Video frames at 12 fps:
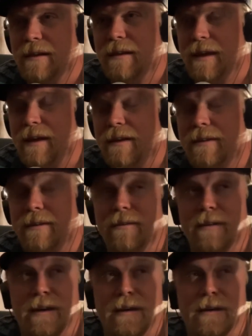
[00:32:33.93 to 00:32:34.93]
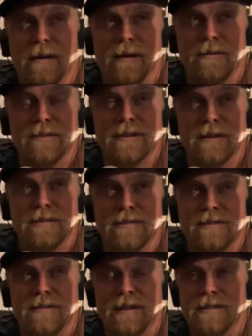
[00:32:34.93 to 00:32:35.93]
Yeah, and I was going to
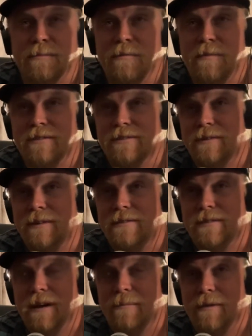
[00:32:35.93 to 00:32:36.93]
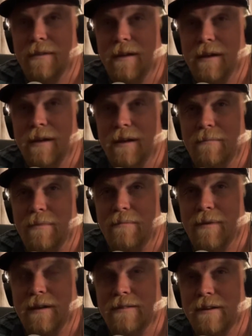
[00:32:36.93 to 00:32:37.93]
say something about screen time, but then I kind of bit
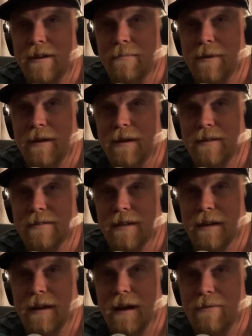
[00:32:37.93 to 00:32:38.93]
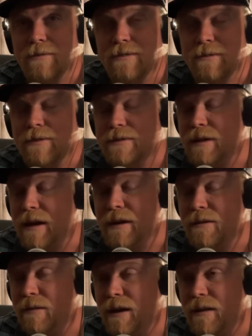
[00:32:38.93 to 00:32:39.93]
my tongue because, like, I
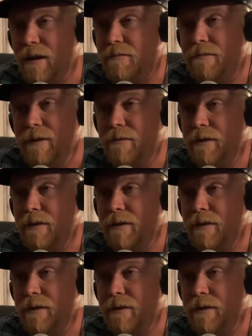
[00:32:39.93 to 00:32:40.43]
loved video